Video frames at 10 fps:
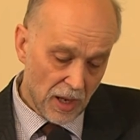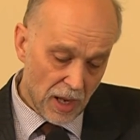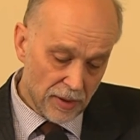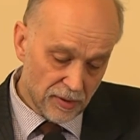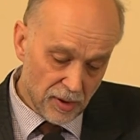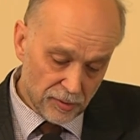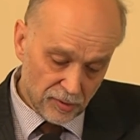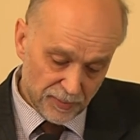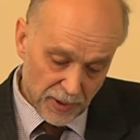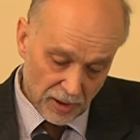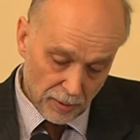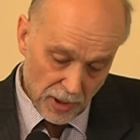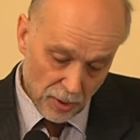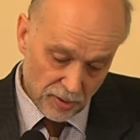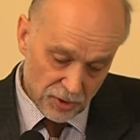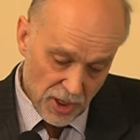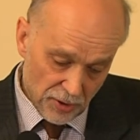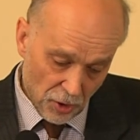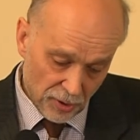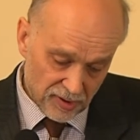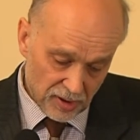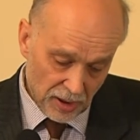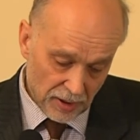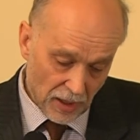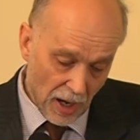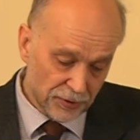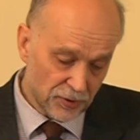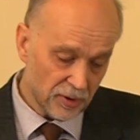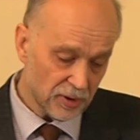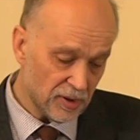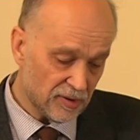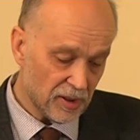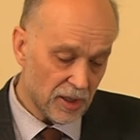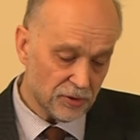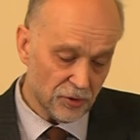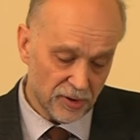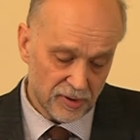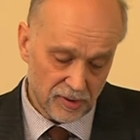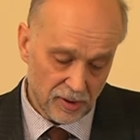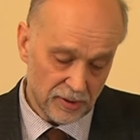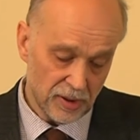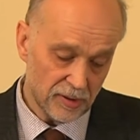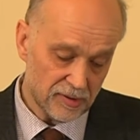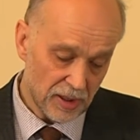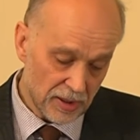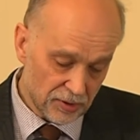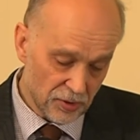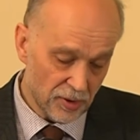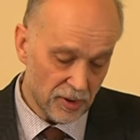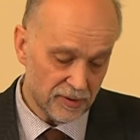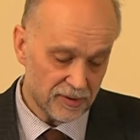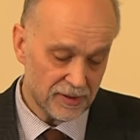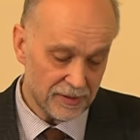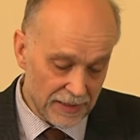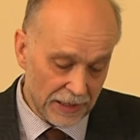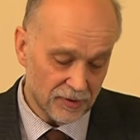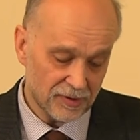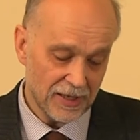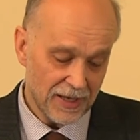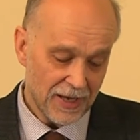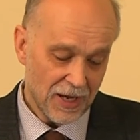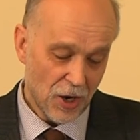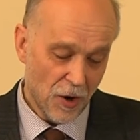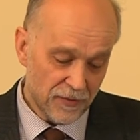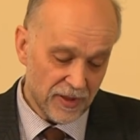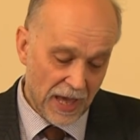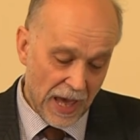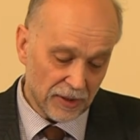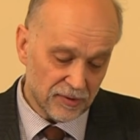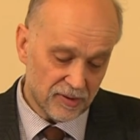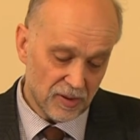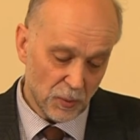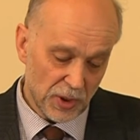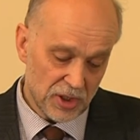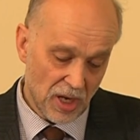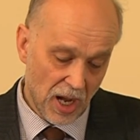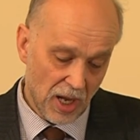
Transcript: and the other speaking about the generosity and utter disinterestedness of the acts which